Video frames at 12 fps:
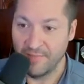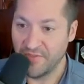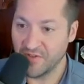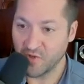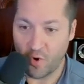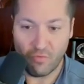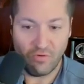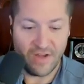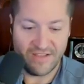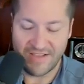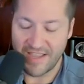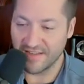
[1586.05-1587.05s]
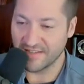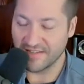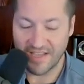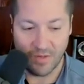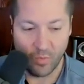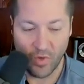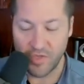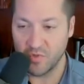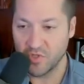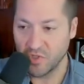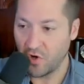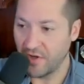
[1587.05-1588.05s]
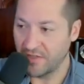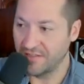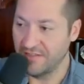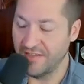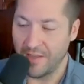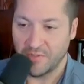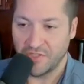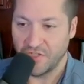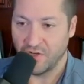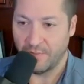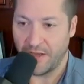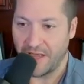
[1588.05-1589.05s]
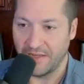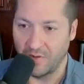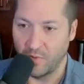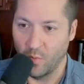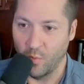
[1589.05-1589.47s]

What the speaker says: There's already data saying what you saw is damaging your body.